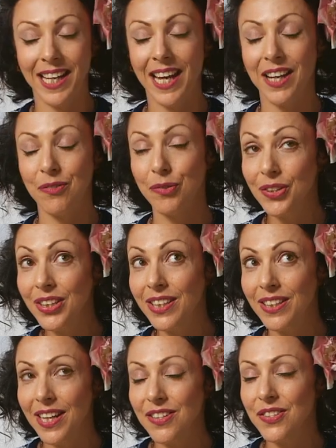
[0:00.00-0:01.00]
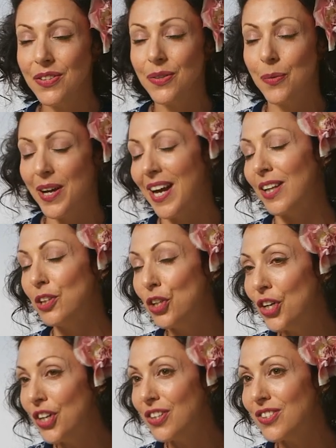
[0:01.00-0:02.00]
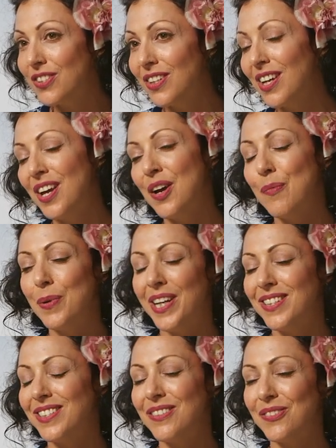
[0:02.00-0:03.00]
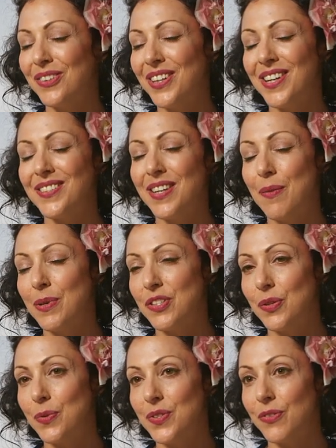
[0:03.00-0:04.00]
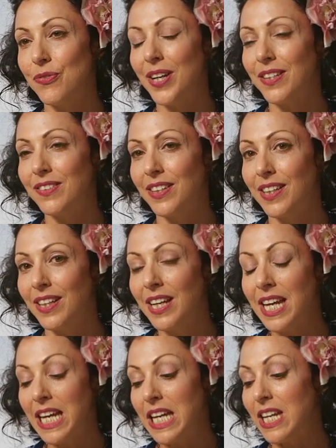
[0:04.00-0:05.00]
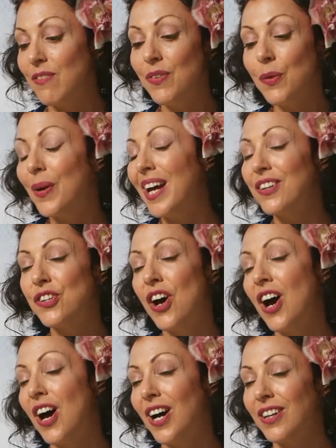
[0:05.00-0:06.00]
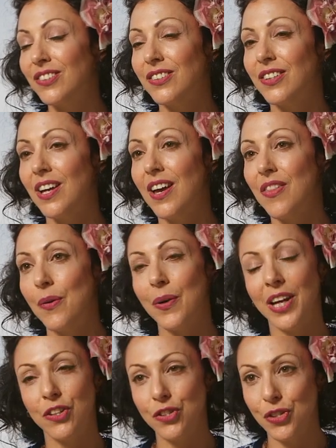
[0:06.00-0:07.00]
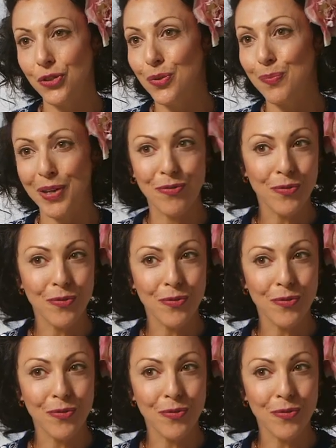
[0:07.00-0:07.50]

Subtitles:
and I really liked the way I looked, but I didn't realize how much it was affecting even the way I talked and the way I chewed my